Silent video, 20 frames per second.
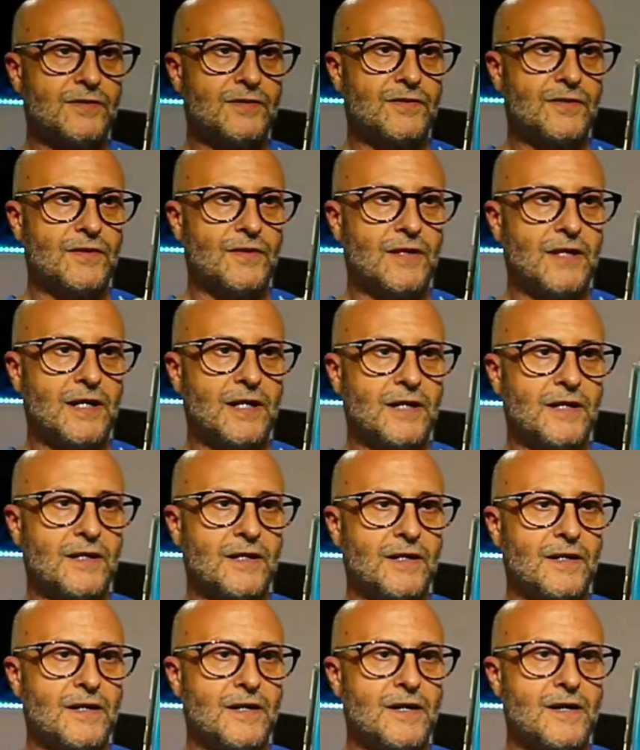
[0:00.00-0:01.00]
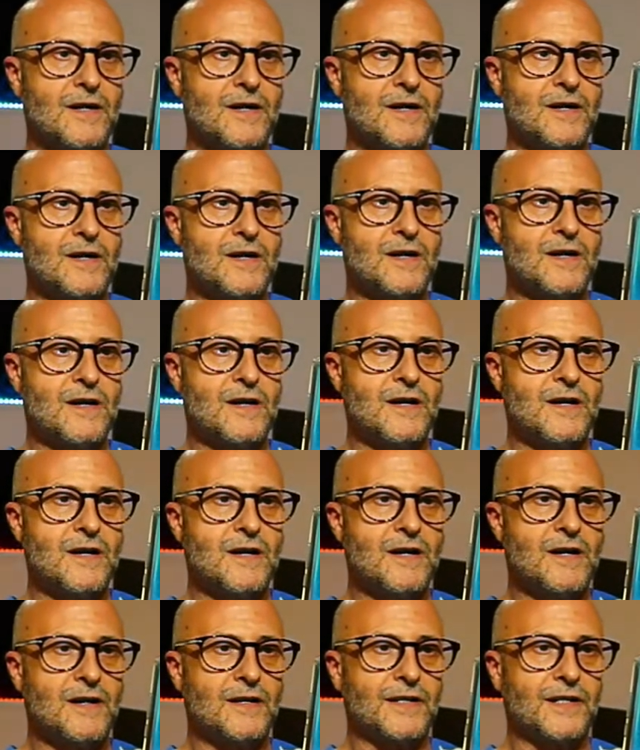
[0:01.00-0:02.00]
Do that.
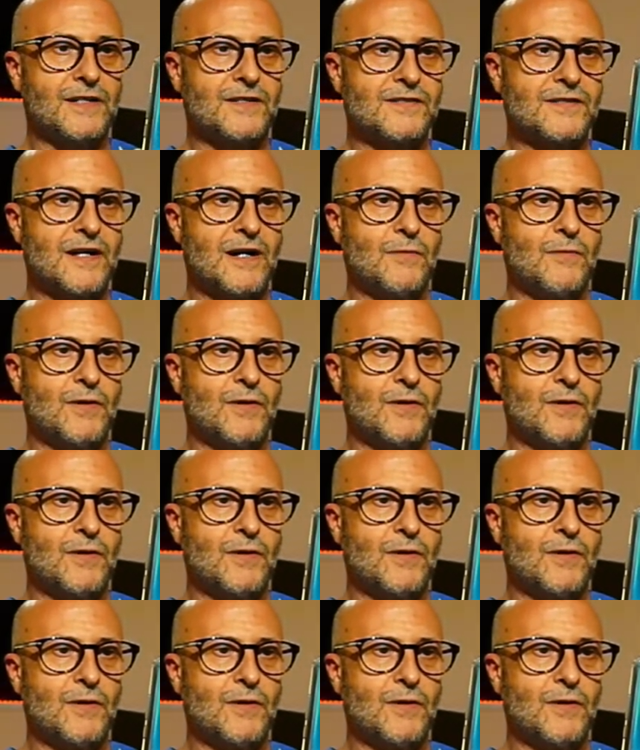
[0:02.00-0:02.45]
I think it's that